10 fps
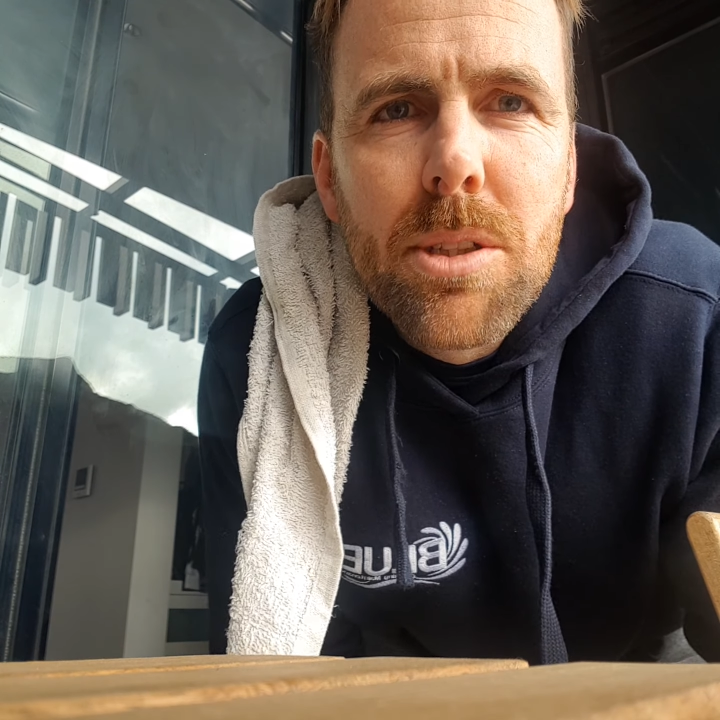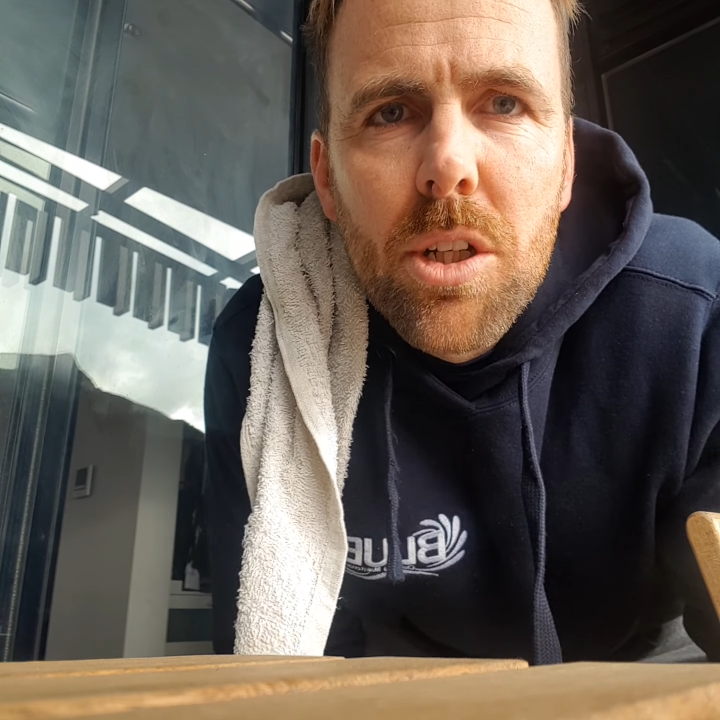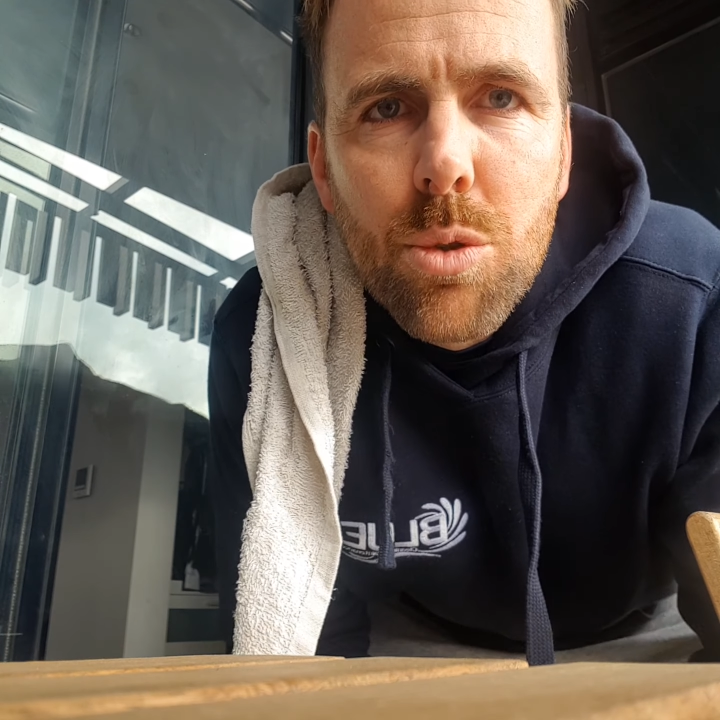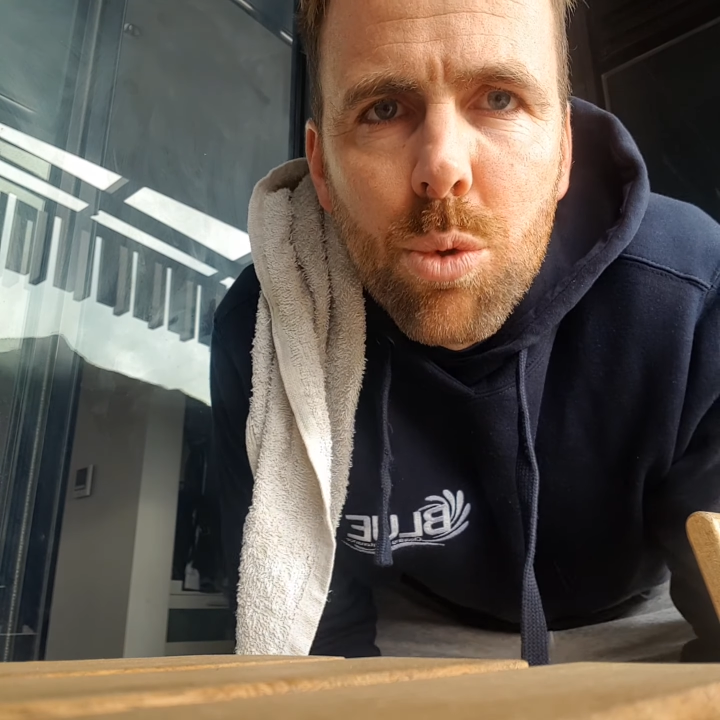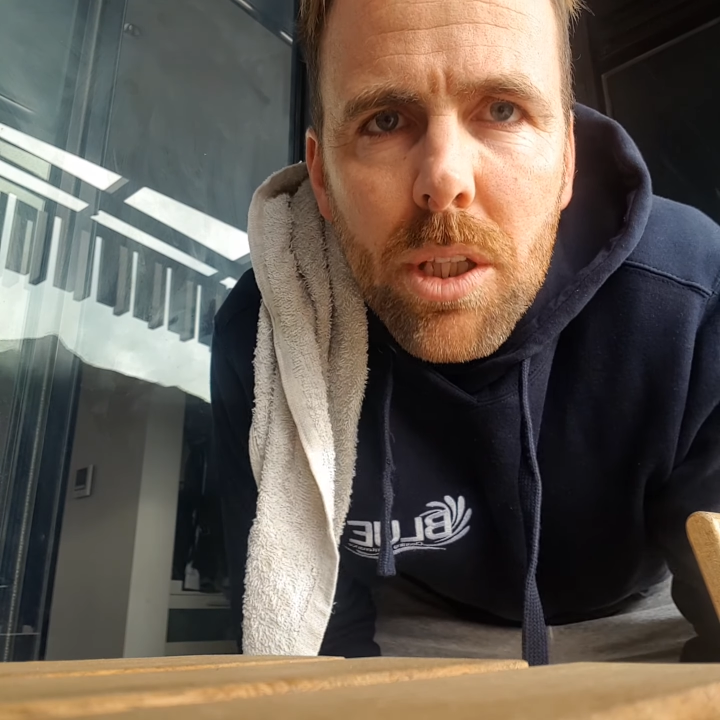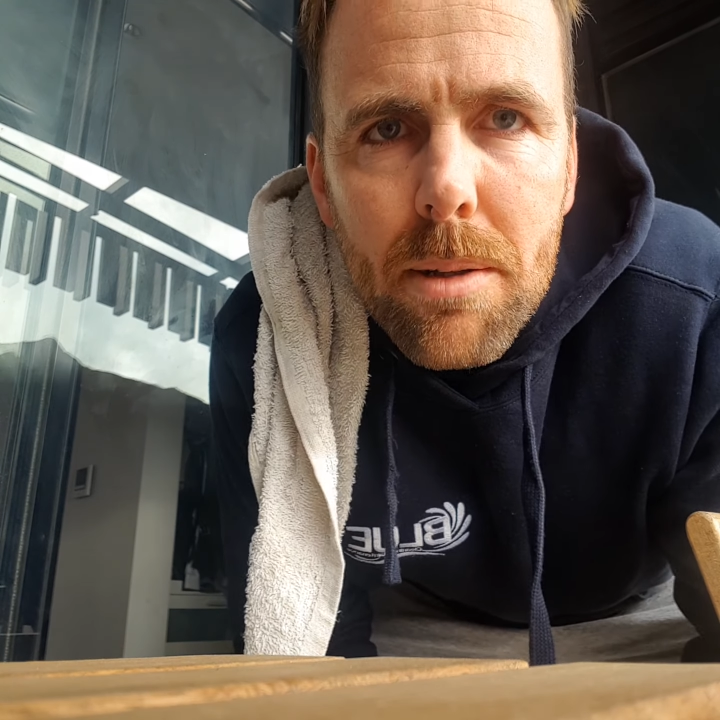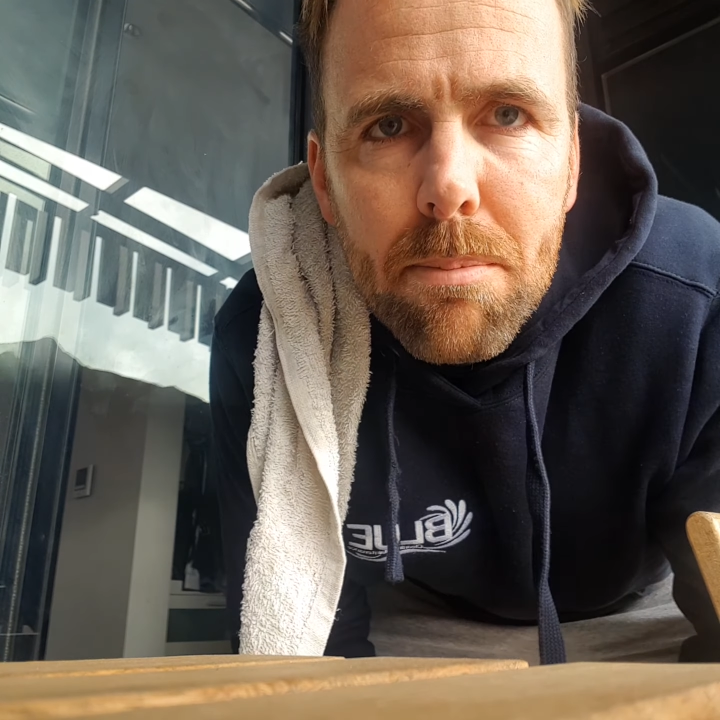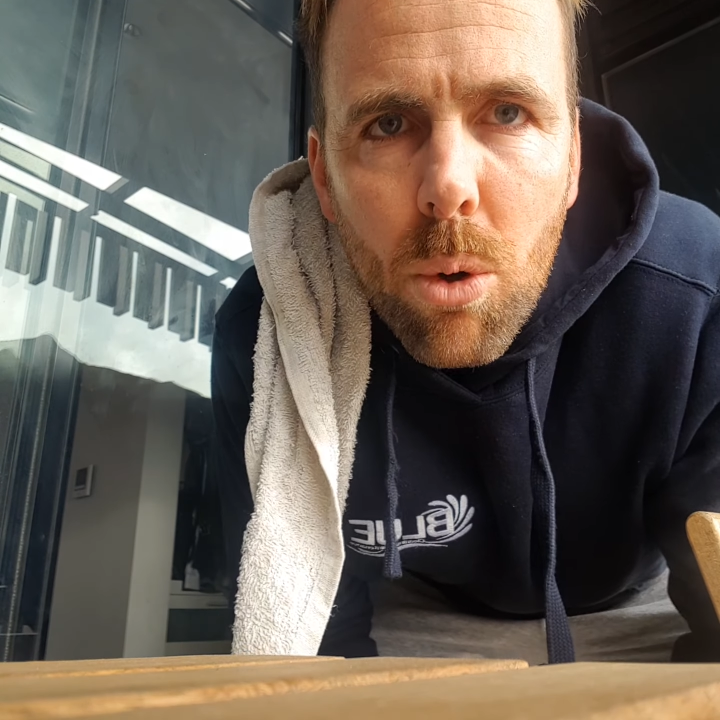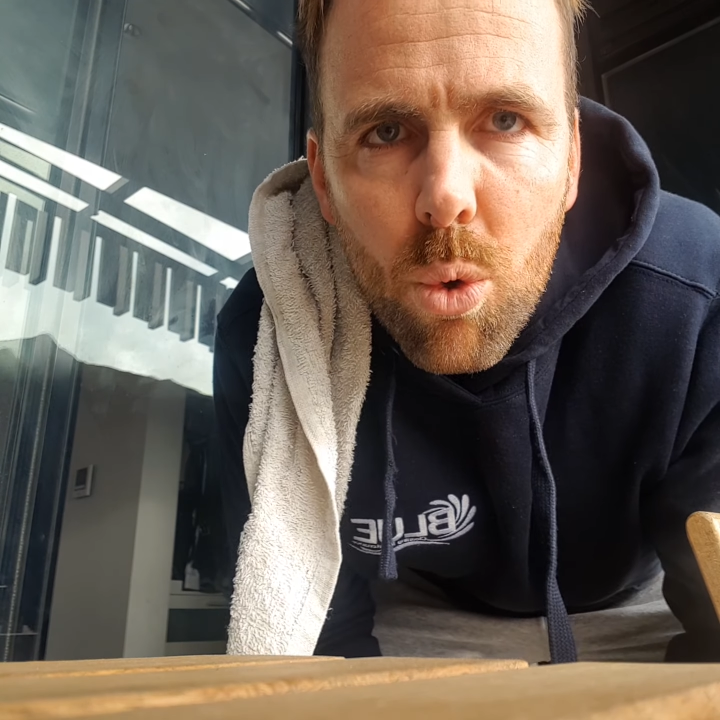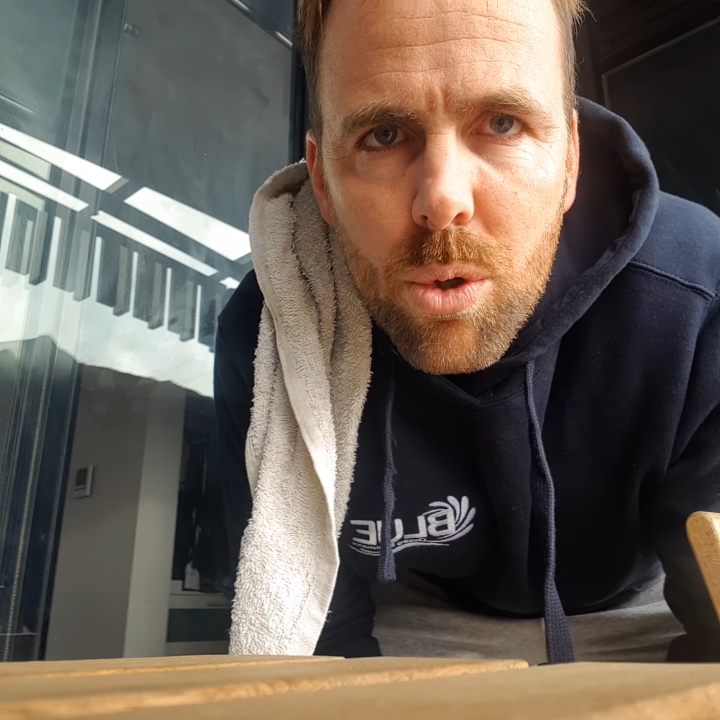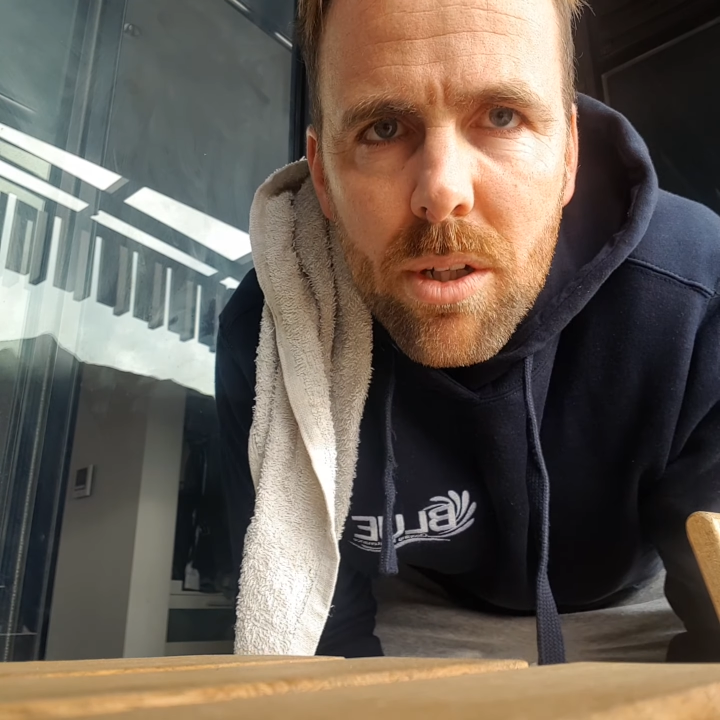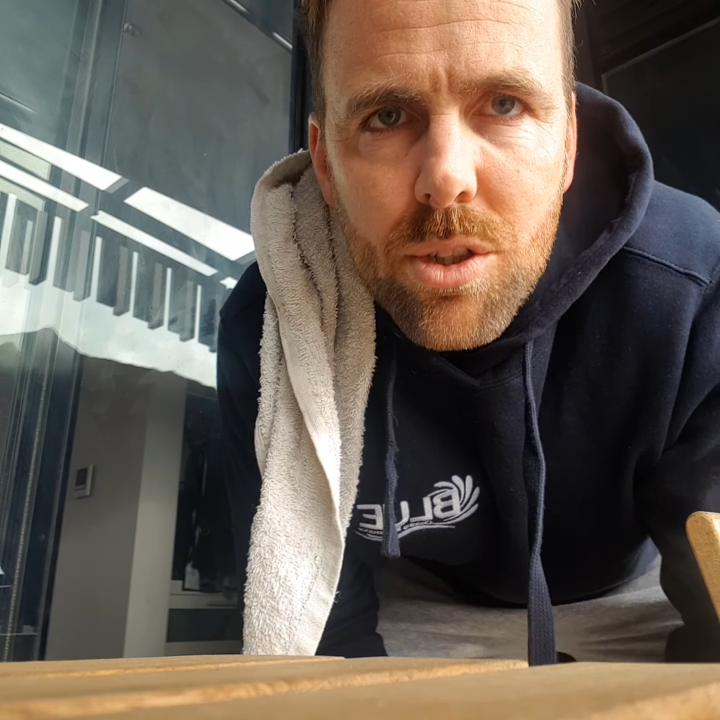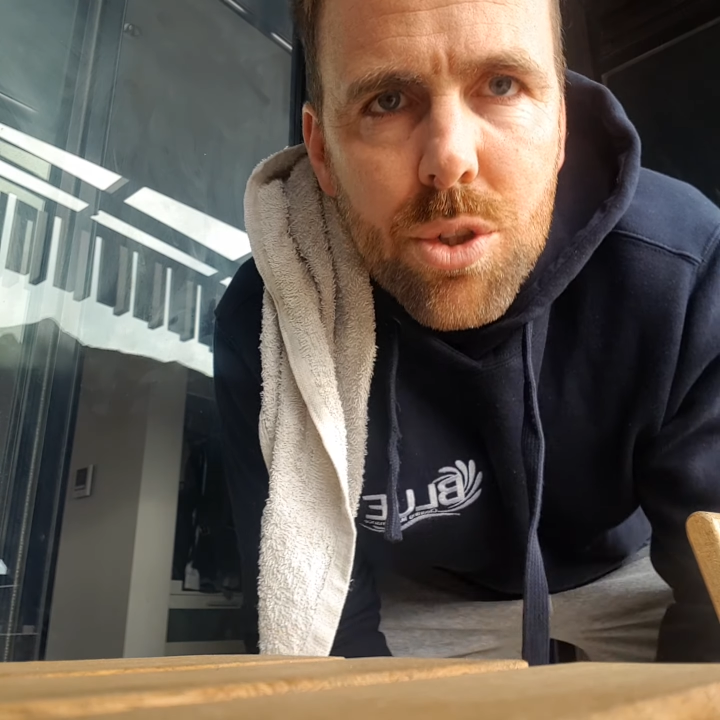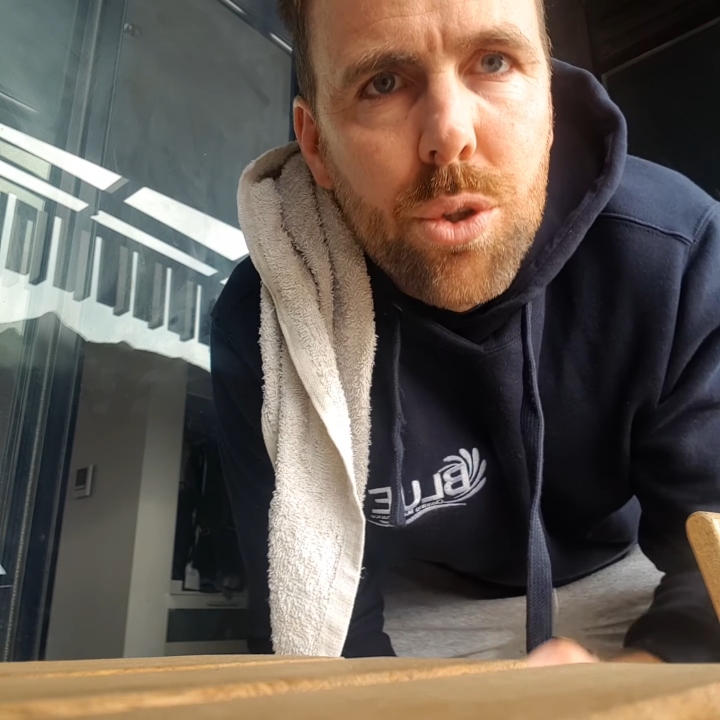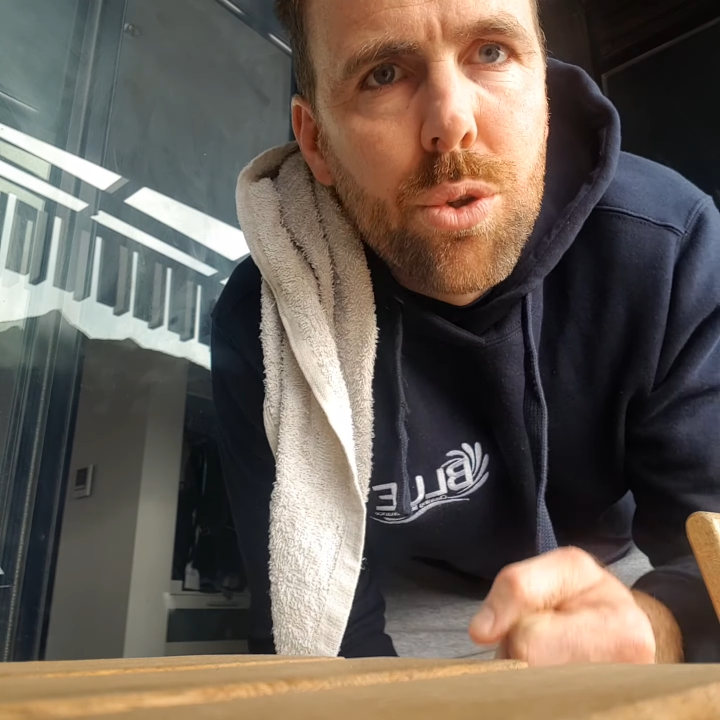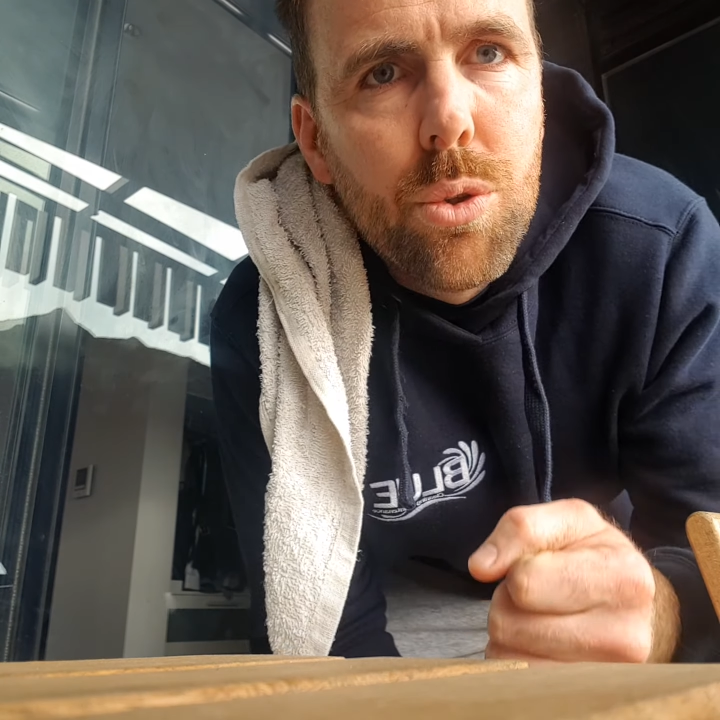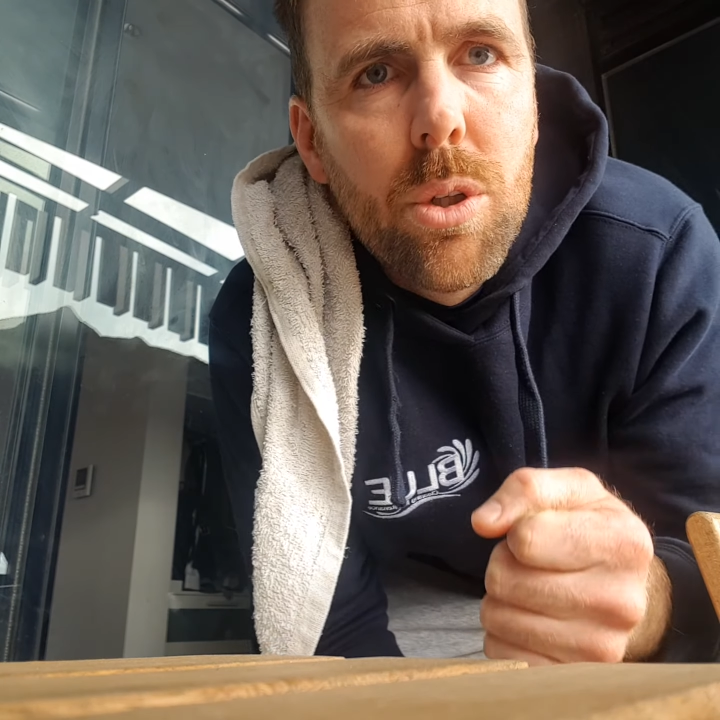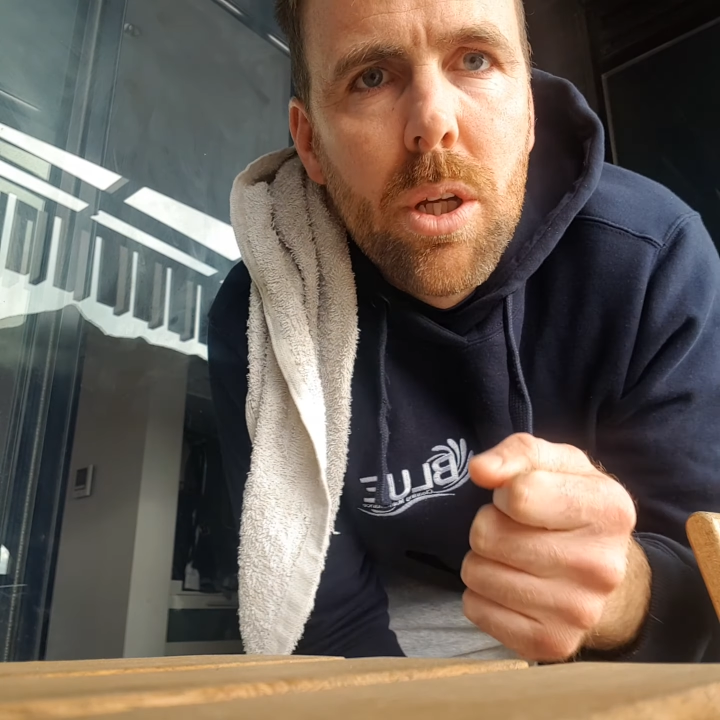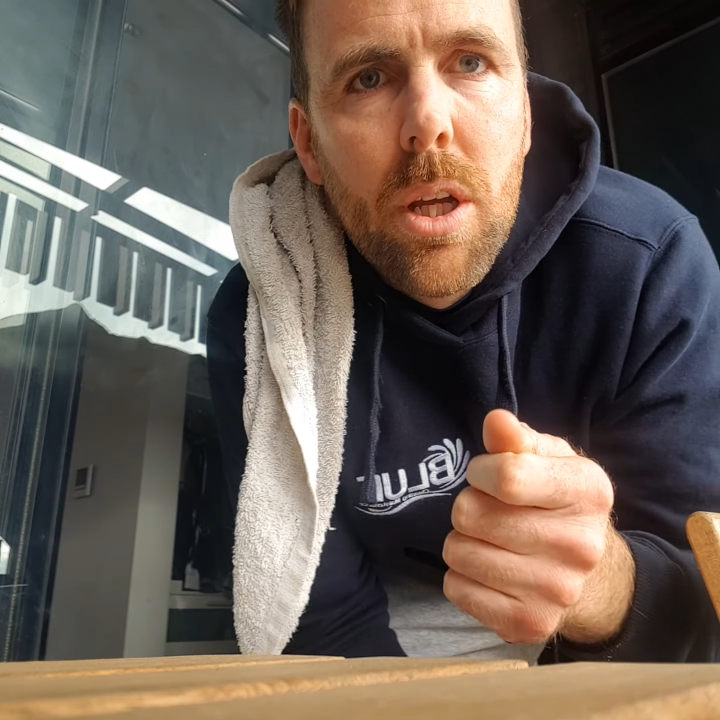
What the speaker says: So it's really important to